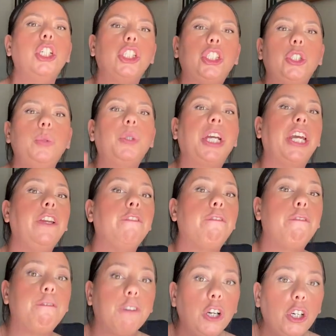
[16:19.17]
to
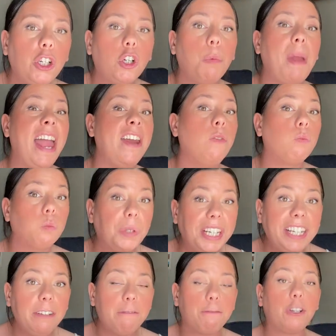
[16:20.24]
confirm and
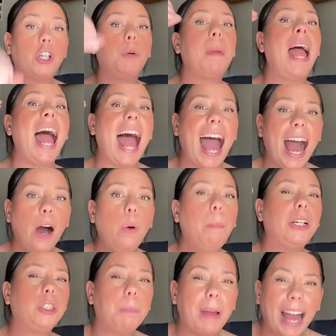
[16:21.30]
reaffirm how
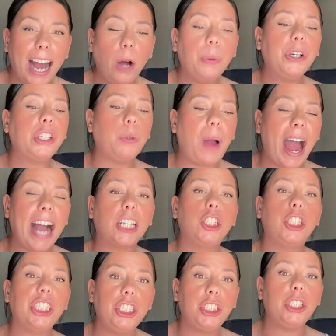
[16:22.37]
much power you
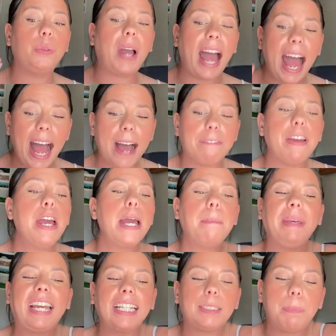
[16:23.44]
actually do have,
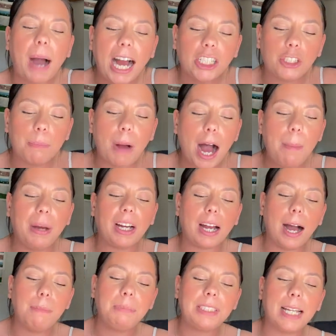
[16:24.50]
because Pachamama comes